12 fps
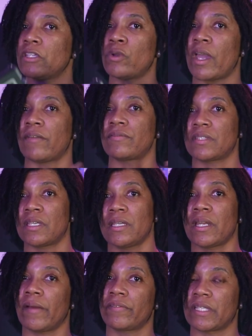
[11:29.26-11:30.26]
you have 10
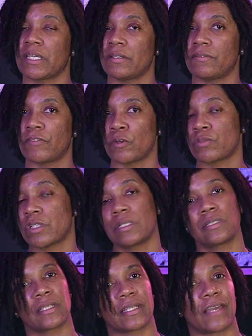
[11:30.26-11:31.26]
out of 10 film
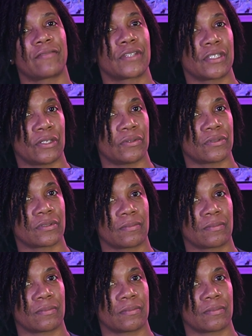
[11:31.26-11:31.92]
sheets left to use.